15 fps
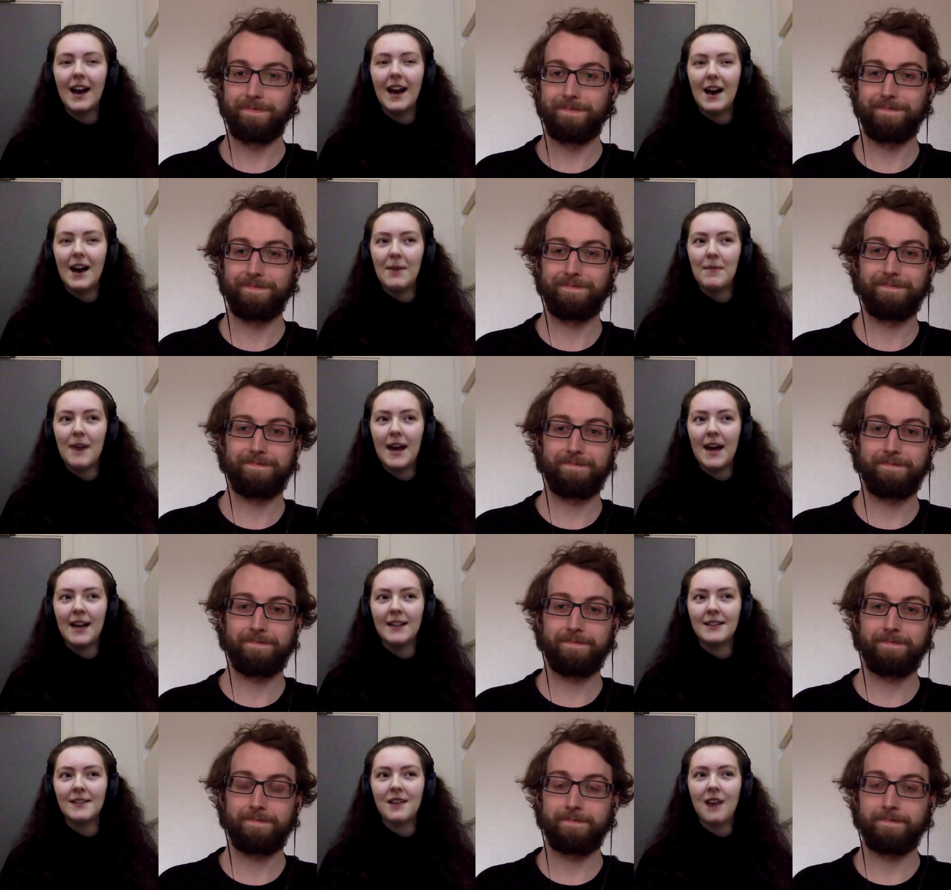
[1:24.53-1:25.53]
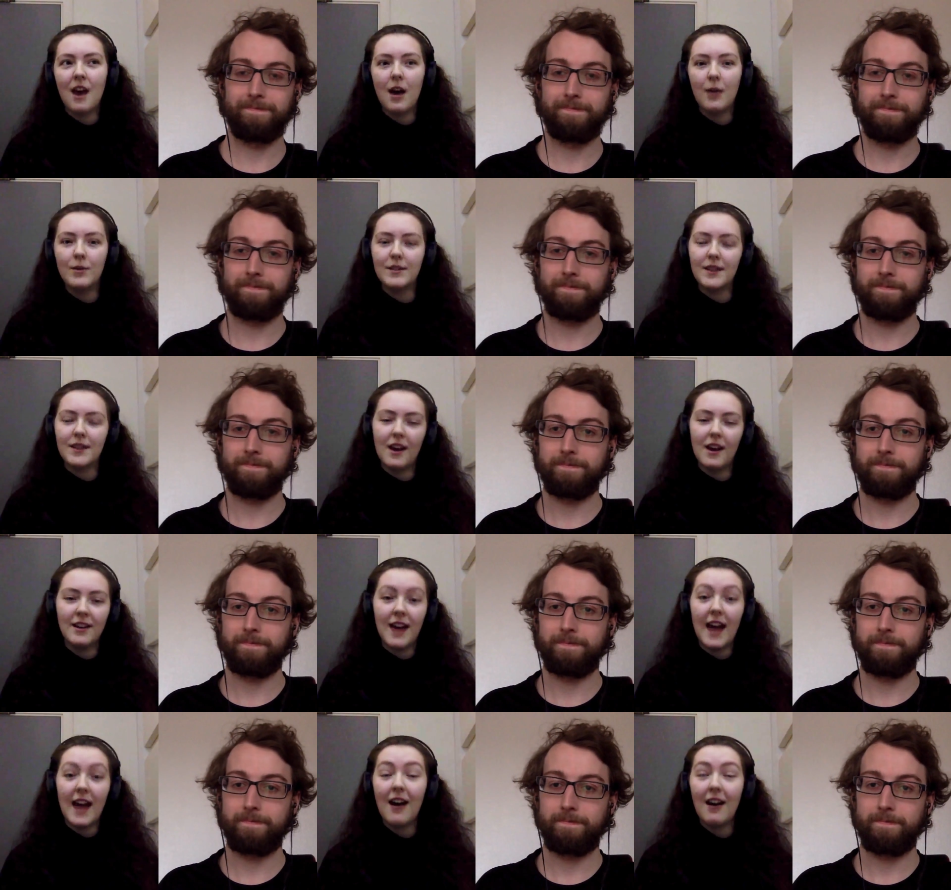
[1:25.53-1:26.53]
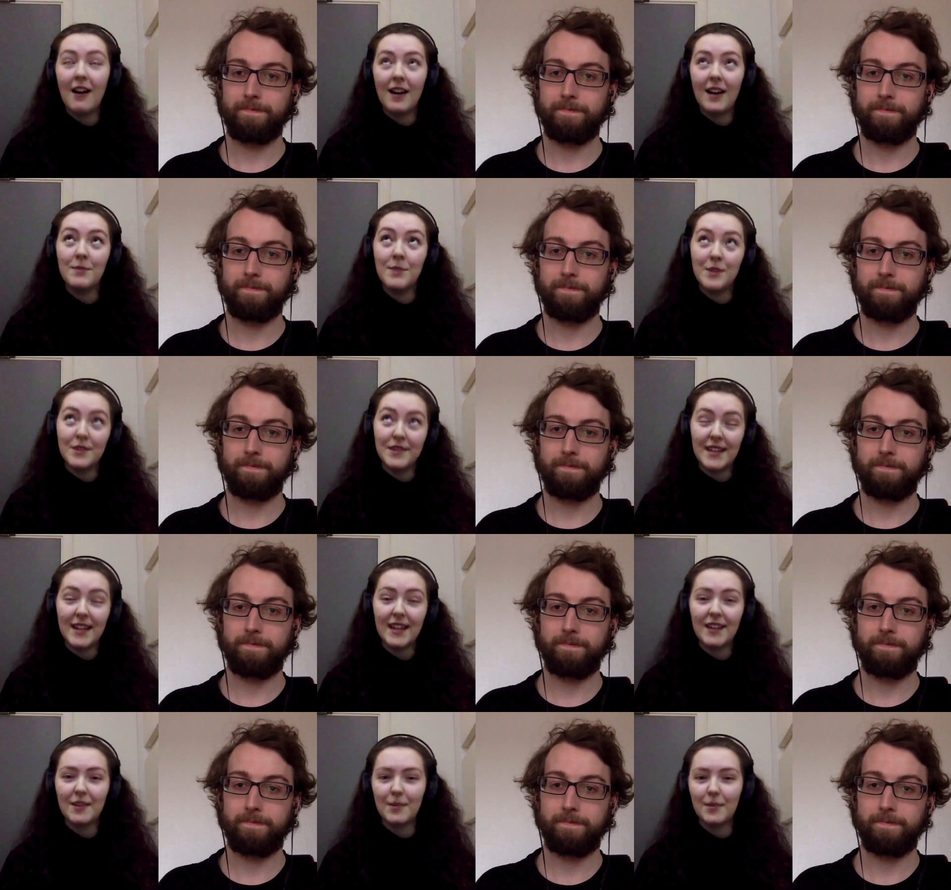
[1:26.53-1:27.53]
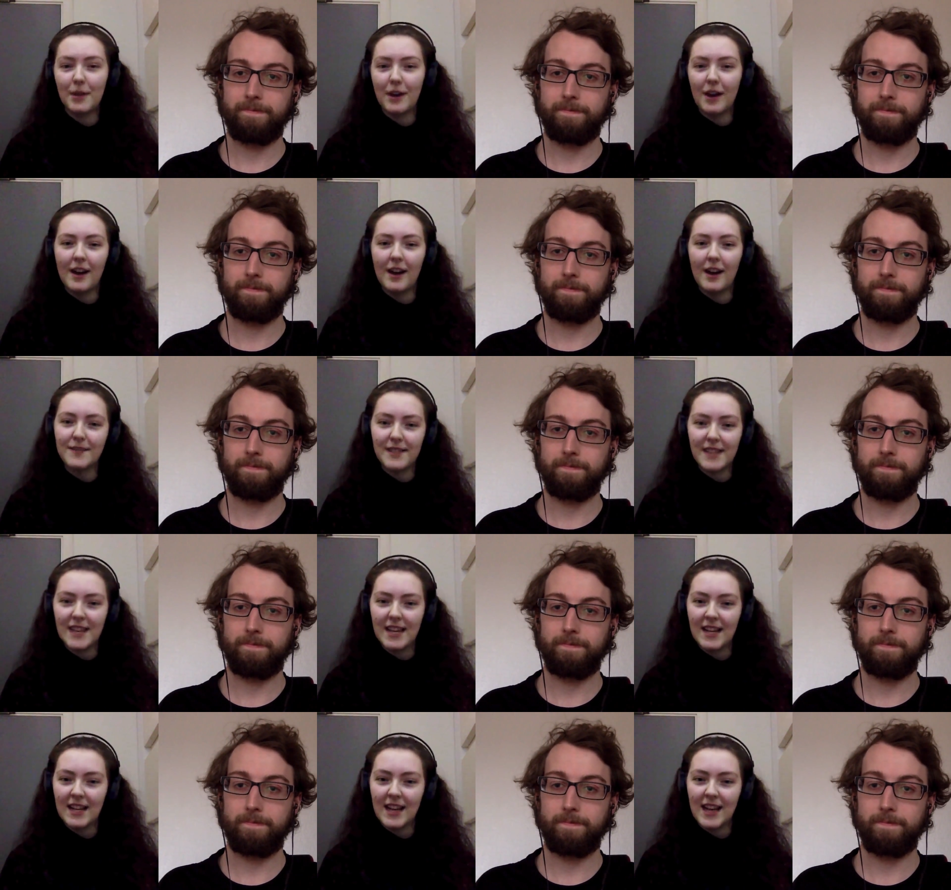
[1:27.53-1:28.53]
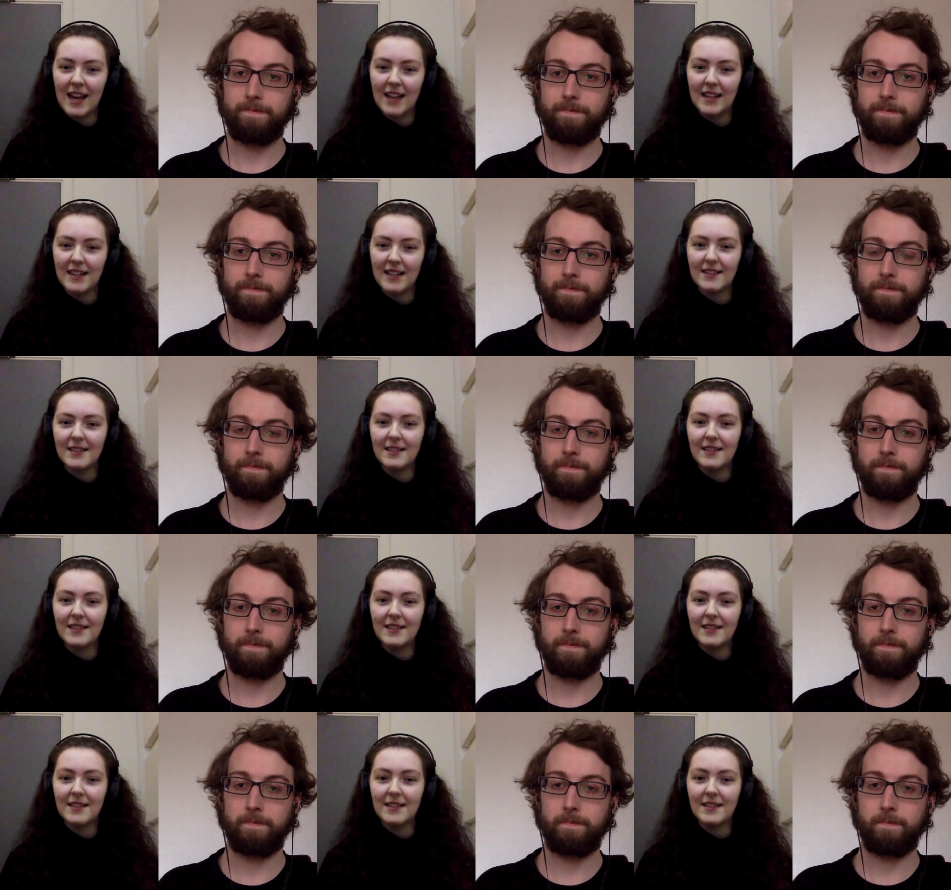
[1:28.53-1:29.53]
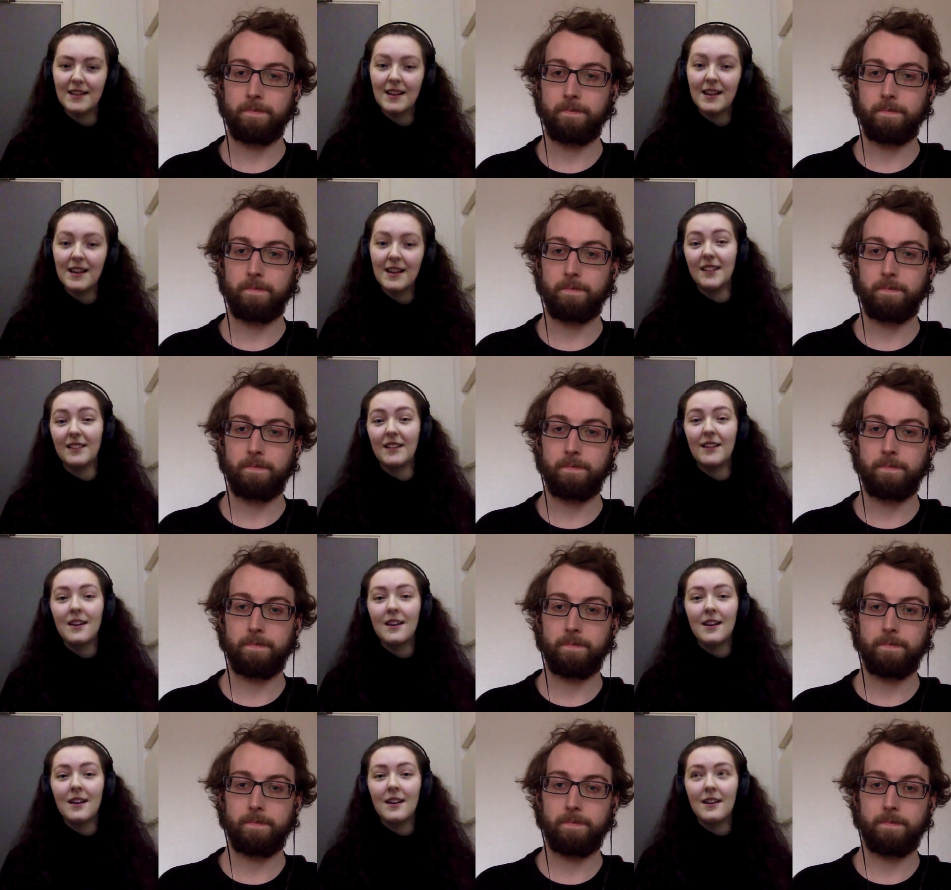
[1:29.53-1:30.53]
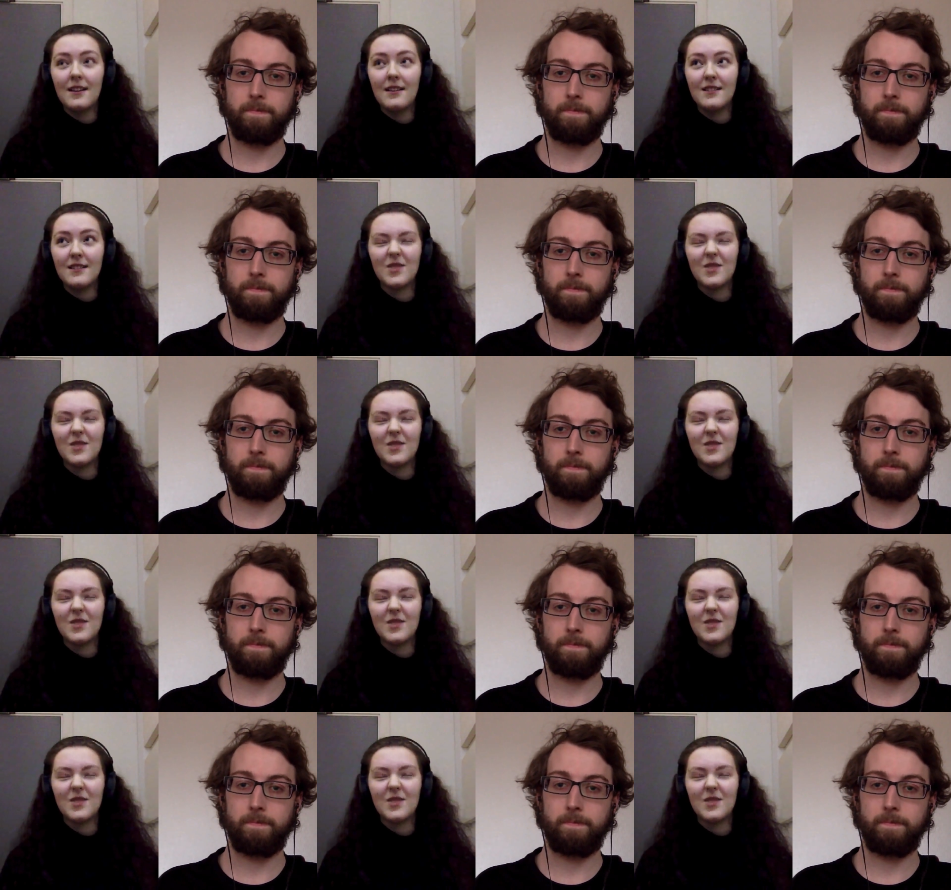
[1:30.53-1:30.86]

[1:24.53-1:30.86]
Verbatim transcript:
Speaker 1: Um, and art was kind art and music were kind of seen as being